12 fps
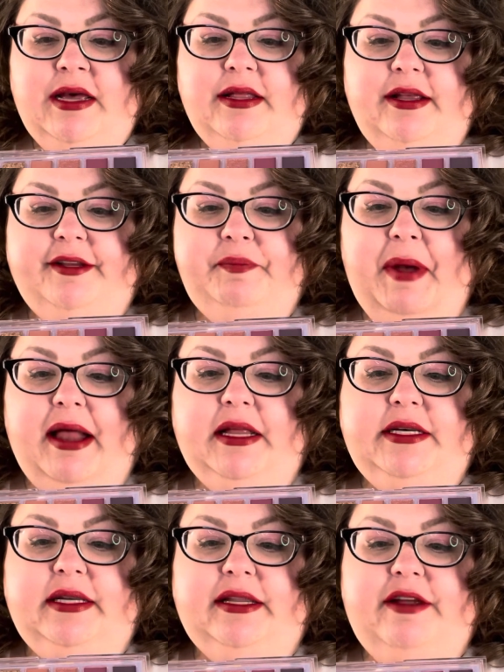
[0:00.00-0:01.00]
this
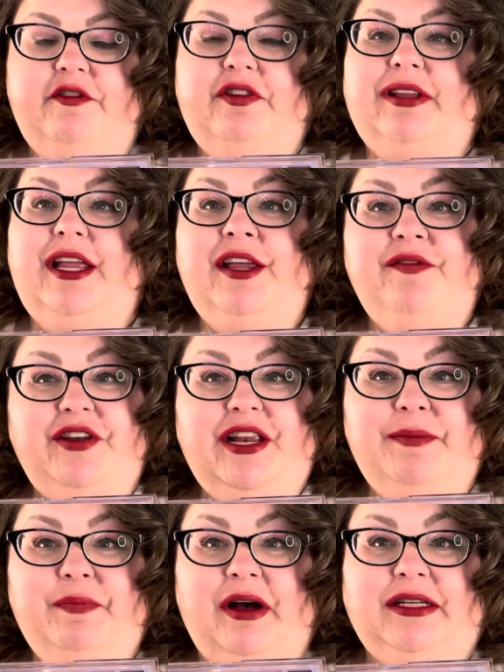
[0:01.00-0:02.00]
palette delivers
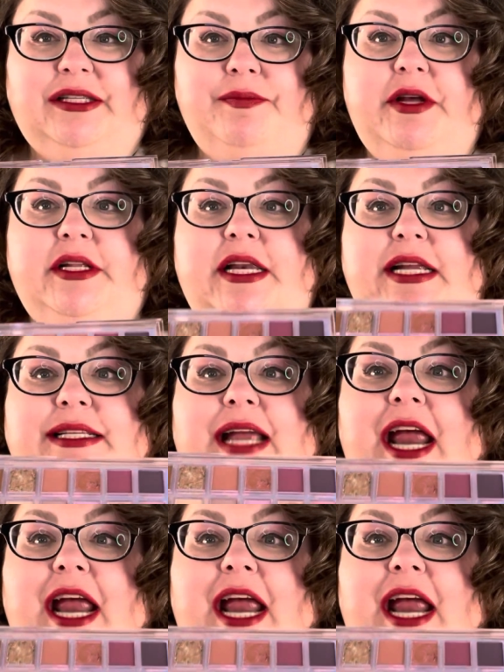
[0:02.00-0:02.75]
infinite possibilities,